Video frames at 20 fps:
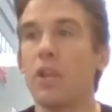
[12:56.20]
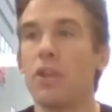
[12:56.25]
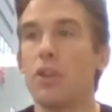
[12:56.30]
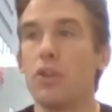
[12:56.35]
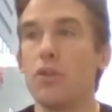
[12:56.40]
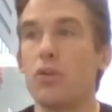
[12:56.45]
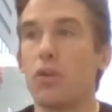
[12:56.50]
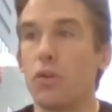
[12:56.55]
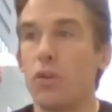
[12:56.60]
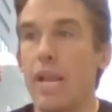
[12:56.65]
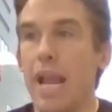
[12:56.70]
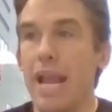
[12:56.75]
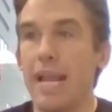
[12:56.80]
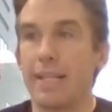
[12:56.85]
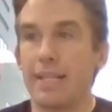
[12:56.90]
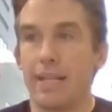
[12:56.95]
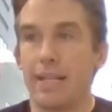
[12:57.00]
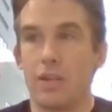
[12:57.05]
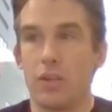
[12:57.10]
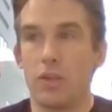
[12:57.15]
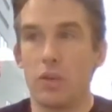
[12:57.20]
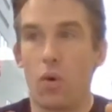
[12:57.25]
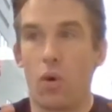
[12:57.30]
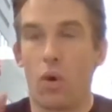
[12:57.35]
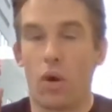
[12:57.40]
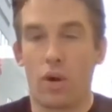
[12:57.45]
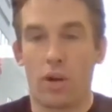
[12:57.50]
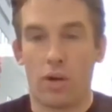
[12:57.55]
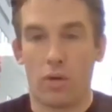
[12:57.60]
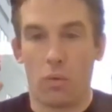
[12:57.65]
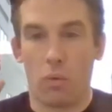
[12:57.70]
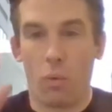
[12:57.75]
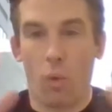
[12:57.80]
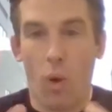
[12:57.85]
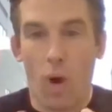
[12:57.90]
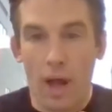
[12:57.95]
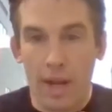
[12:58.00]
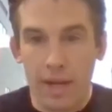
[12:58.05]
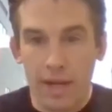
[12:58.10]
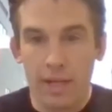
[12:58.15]
you create your
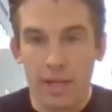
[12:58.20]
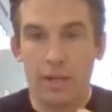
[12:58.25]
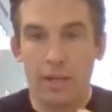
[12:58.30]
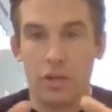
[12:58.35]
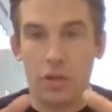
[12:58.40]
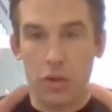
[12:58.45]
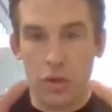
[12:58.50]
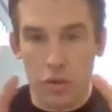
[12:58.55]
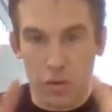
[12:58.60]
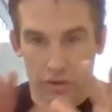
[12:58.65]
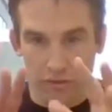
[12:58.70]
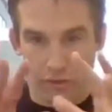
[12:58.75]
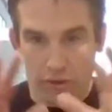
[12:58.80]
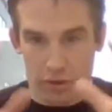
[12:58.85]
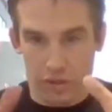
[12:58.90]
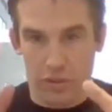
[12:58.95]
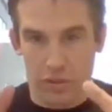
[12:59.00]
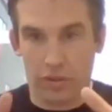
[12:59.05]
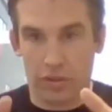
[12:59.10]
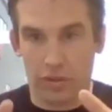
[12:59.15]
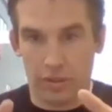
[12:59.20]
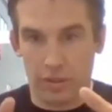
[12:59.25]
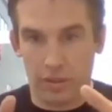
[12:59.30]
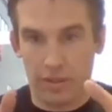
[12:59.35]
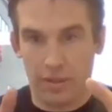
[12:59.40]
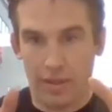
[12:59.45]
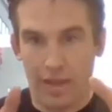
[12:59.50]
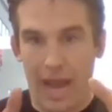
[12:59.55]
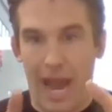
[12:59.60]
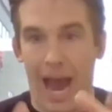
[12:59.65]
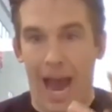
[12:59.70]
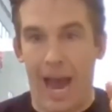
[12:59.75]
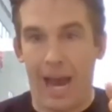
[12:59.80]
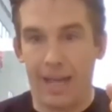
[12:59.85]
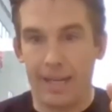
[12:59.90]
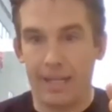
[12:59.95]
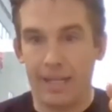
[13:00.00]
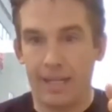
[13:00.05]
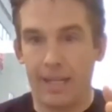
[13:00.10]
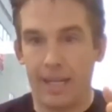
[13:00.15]
one universal
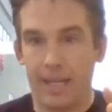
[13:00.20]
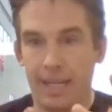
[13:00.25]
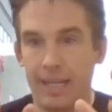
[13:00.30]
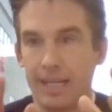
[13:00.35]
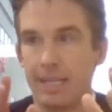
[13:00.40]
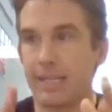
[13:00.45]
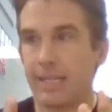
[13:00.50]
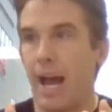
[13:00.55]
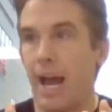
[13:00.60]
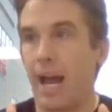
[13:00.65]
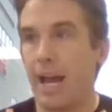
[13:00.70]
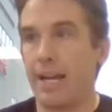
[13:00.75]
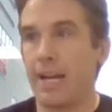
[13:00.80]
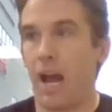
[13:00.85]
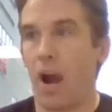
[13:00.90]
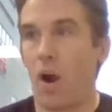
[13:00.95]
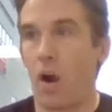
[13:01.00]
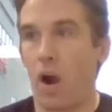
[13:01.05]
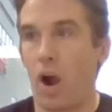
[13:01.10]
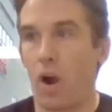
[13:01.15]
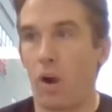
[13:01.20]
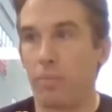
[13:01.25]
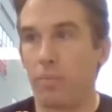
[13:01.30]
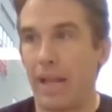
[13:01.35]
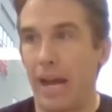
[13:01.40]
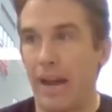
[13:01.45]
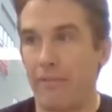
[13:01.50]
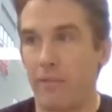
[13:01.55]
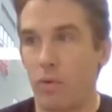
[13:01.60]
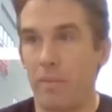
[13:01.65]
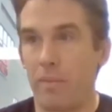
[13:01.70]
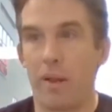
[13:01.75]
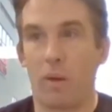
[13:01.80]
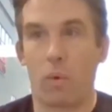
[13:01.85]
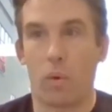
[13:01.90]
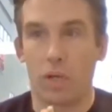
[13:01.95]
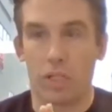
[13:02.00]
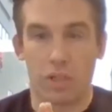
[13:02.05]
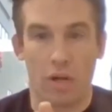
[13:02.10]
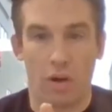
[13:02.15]
ad inside our platform that
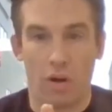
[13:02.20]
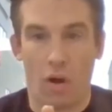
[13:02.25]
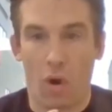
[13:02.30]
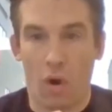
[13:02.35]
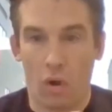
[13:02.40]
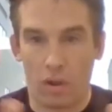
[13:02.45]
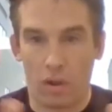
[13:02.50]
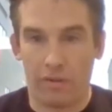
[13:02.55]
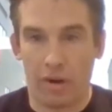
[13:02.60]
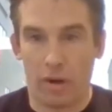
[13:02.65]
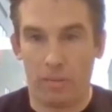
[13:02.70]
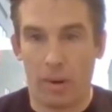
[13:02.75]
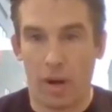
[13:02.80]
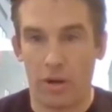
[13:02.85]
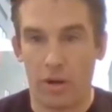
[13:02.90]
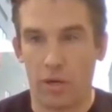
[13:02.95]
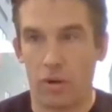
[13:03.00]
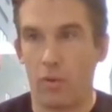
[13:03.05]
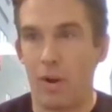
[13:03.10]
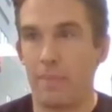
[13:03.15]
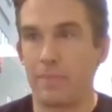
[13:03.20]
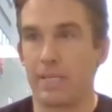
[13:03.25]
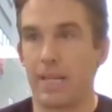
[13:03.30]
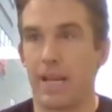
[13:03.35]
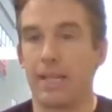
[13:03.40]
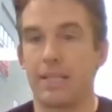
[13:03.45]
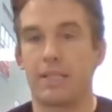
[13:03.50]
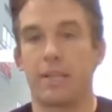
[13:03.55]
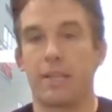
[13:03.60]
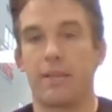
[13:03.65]
works on all of our partner websites.